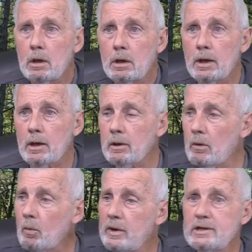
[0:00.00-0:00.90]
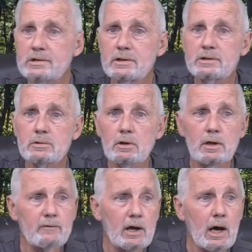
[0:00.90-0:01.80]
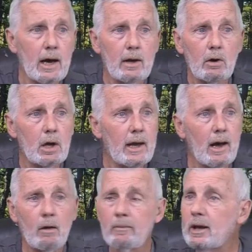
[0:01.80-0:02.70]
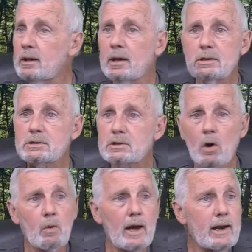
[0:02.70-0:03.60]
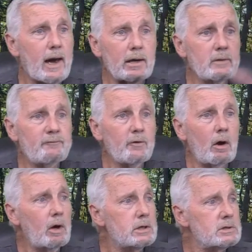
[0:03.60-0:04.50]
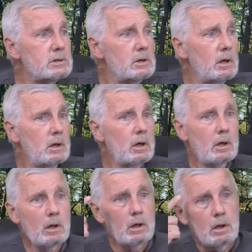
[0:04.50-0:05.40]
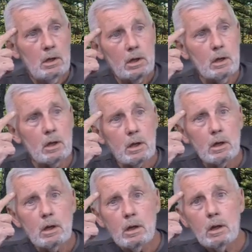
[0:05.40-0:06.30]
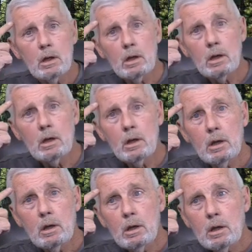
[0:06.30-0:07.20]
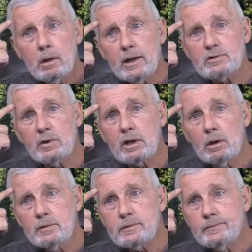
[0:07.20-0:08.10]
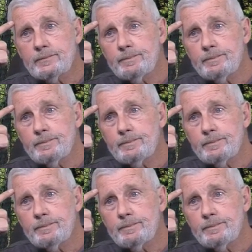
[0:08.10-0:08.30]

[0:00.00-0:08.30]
You got a little weaselly sort of a guy or a gal, man, they just go right at it and flourish. Here. That's what kills them.